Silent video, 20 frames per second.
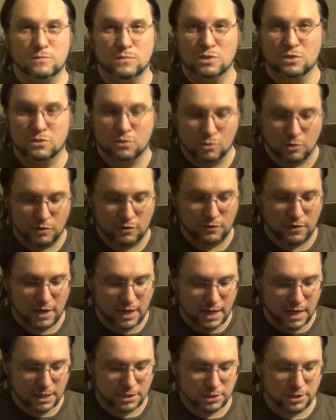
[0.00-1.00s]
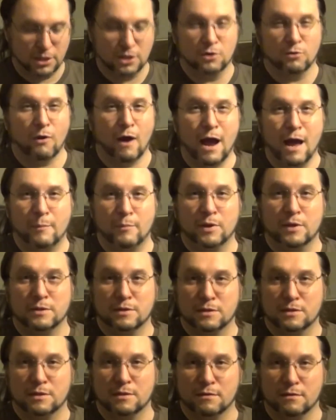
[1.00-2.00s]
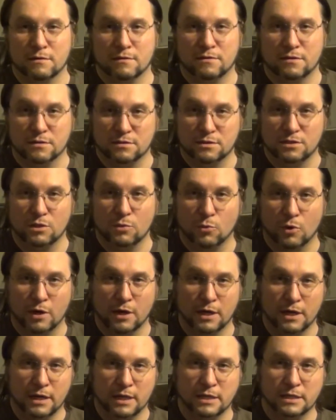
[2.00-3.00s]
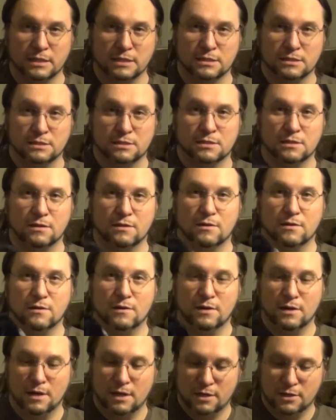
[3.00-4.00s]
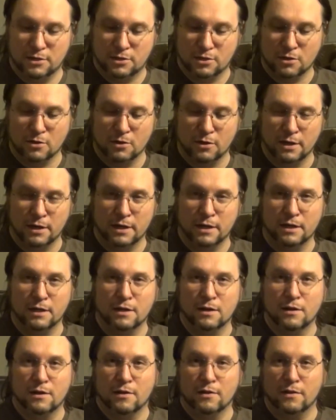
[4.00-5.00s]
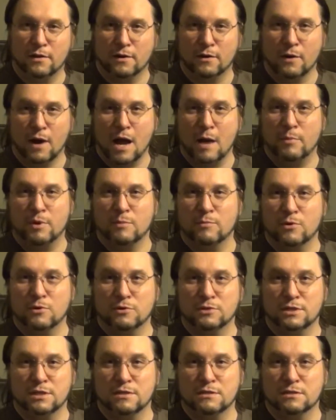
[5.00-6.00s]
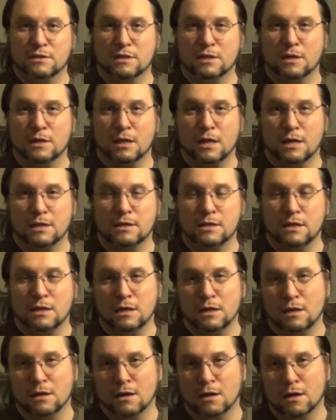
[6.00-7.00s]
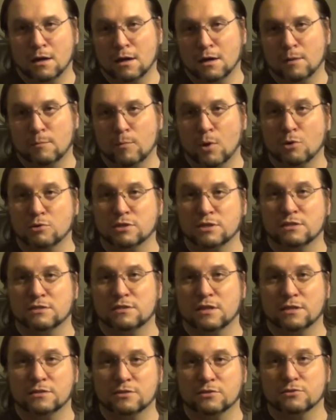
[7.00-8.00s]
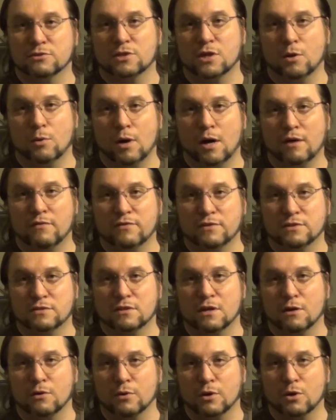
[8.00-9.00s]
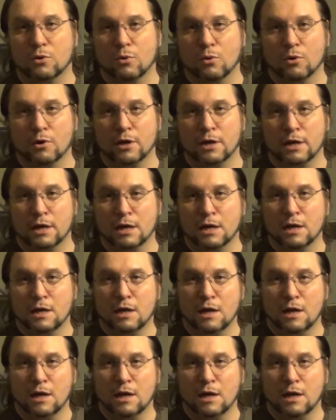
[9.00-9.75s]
So if they actually grab it to see what it is and turn it, the grabbing motion is going to let the motion sensors go off and start recording,